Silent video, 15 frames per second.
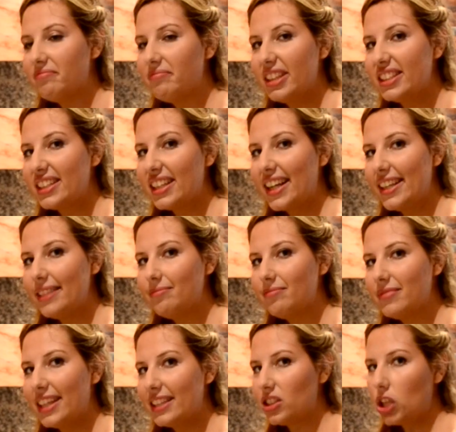Basically,
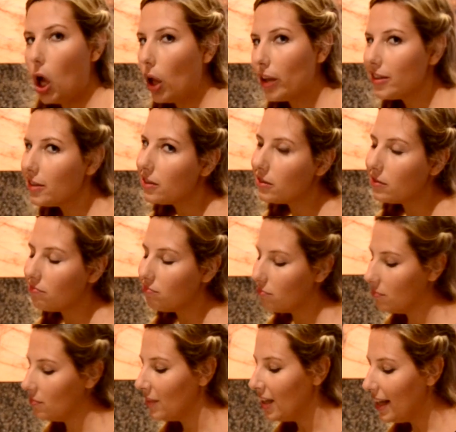that's all you do.
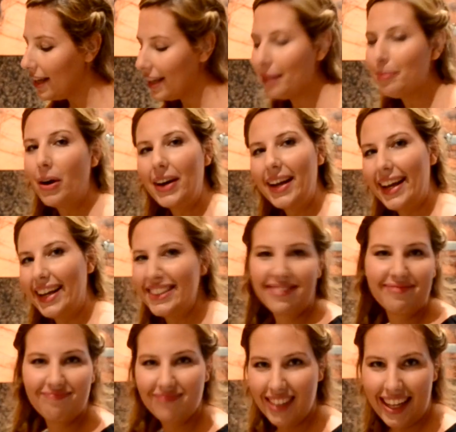Come on guys,
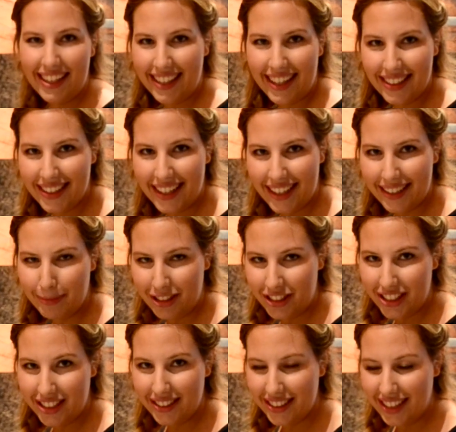it can't get much
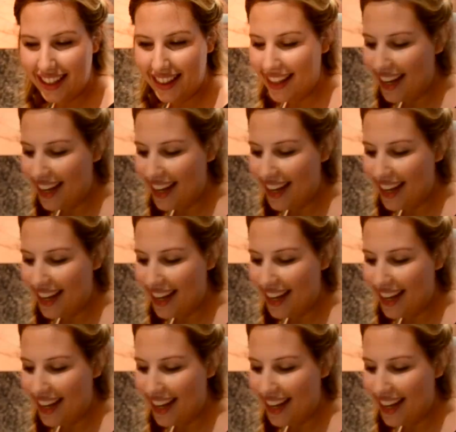easier than